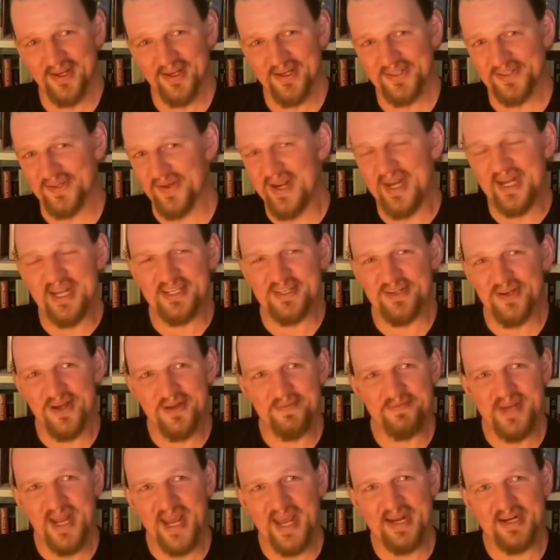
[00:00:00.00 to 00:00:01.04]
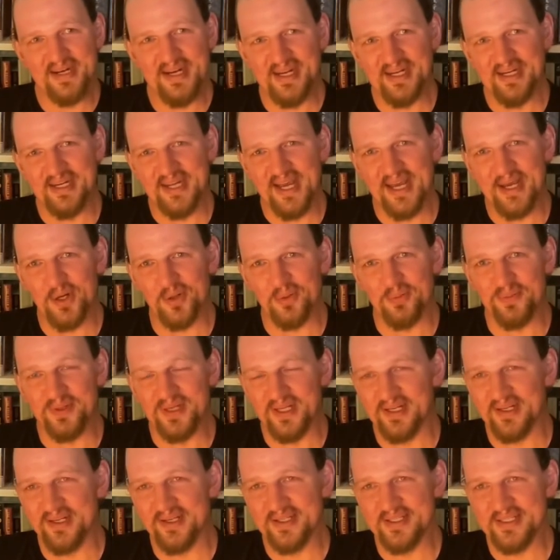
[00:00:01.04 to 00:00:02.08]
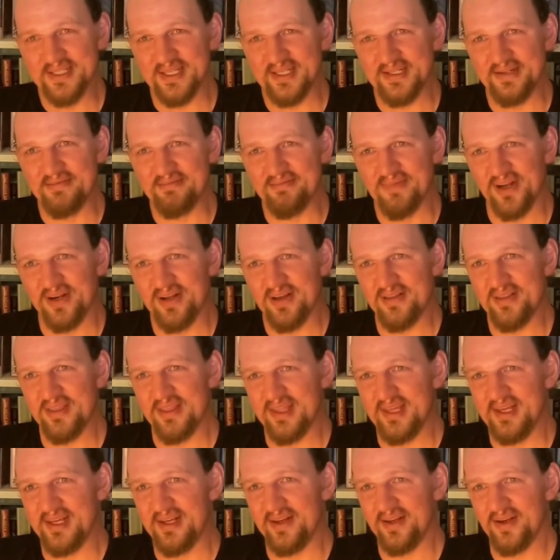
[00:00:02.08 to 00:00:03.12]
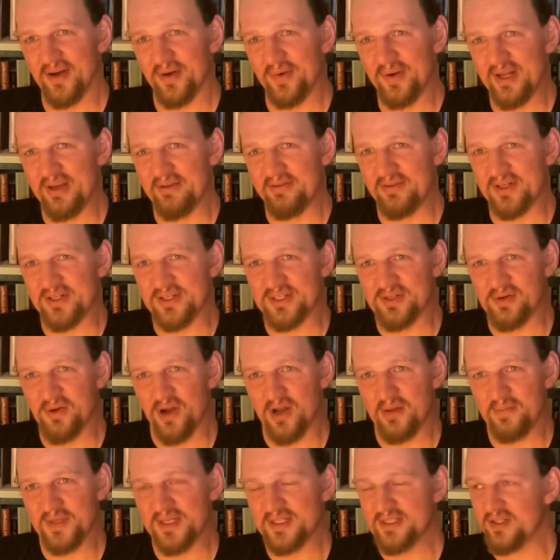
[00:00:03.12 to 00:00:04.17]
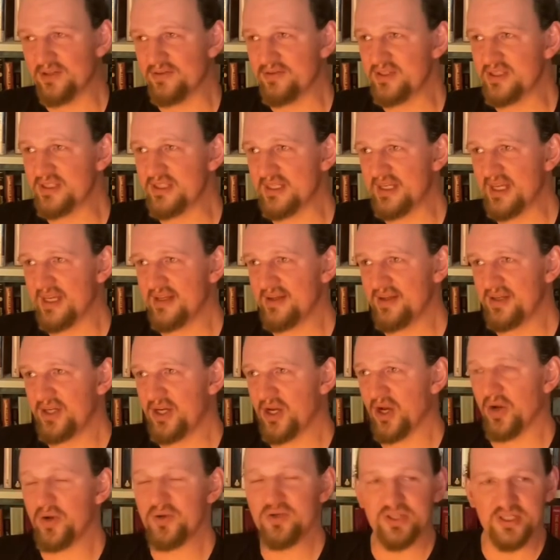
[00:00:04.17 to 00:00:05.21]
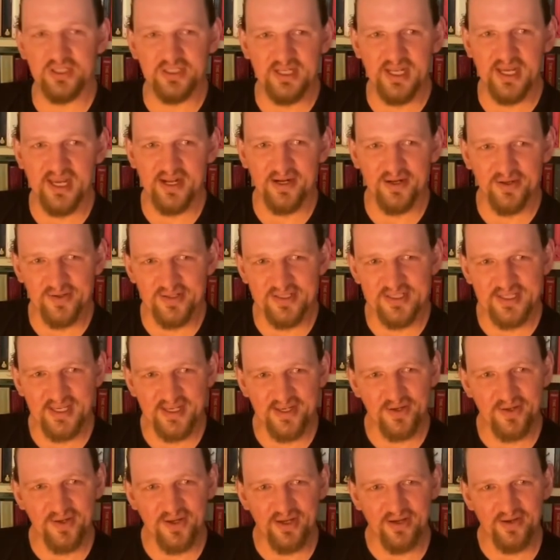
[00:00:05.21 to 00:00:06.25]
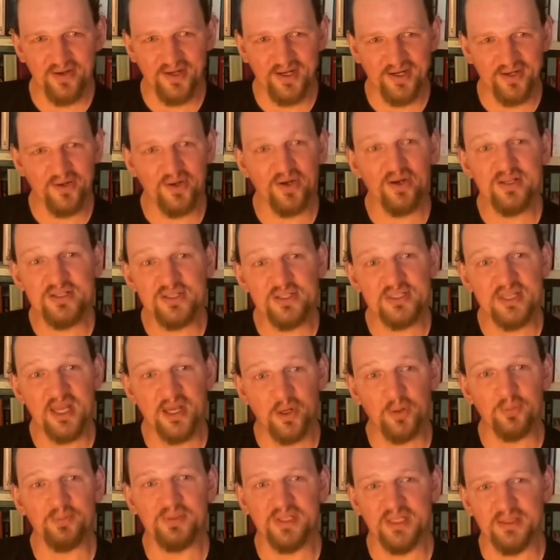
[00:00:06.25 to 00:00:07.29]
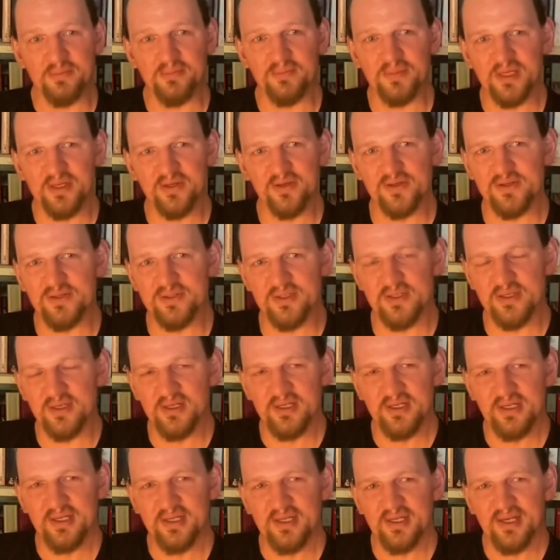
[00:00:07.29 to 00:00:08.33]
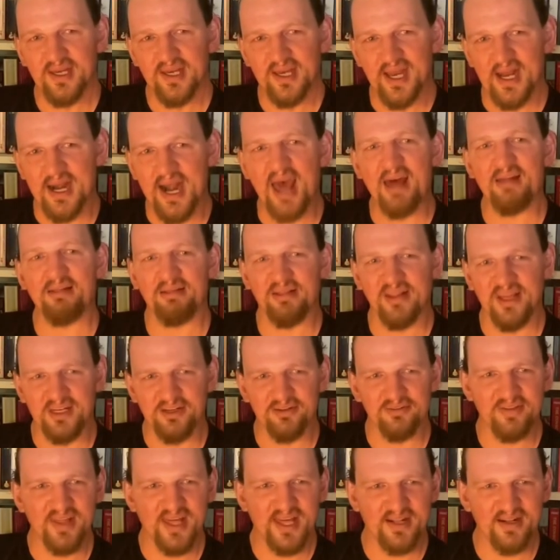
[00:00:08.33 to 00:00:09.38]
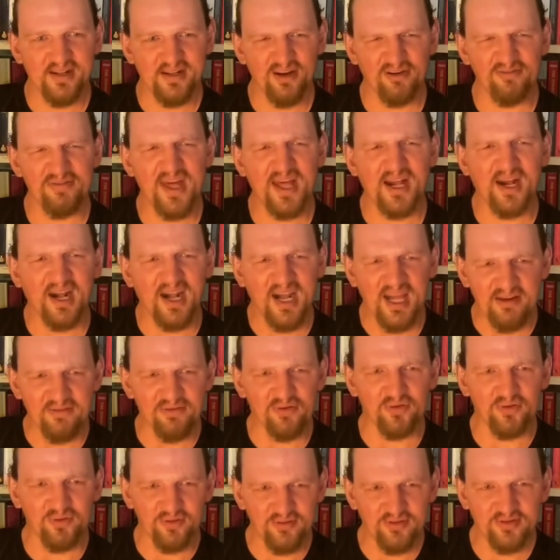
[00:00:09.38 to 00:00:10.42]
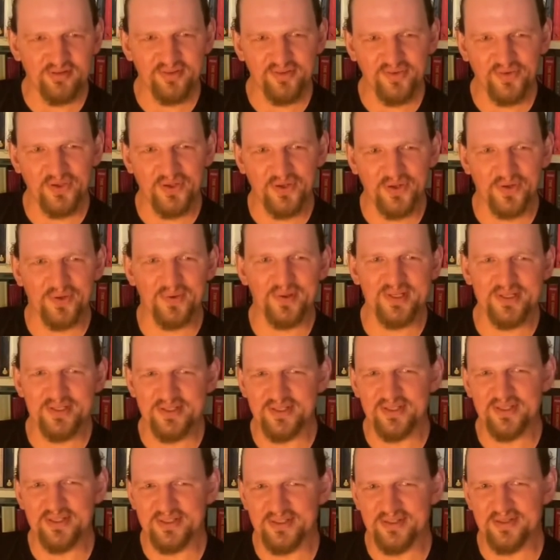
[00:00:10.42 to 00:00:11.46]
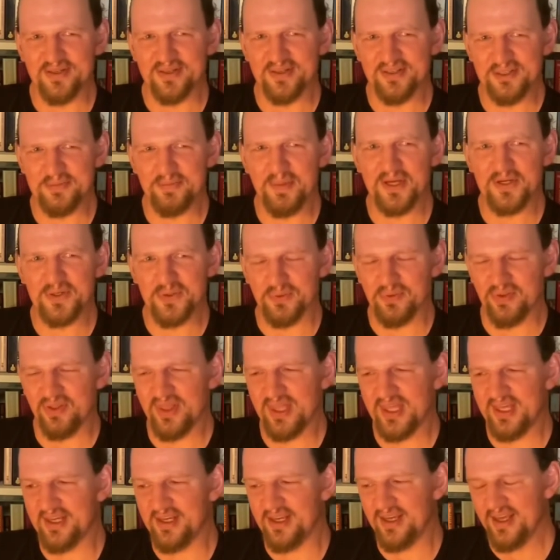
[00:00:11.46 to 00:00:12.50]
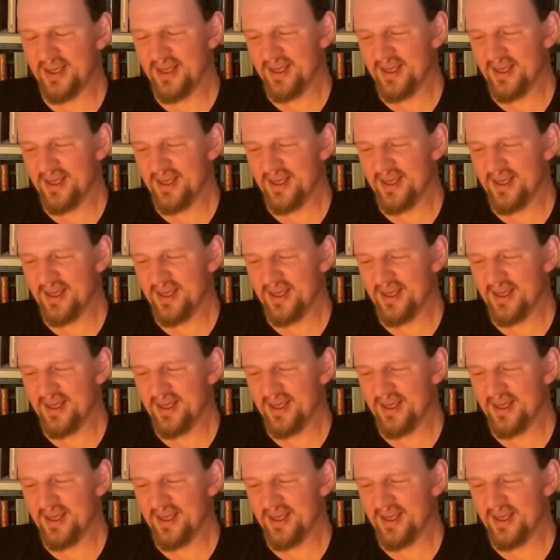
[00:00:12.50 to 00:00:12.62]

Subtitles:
So anytime Dan needed help, I said, I don't think I would ever describe myself as coaching Dan, I would say I just helped him, because an athlete of that level, is a special thing.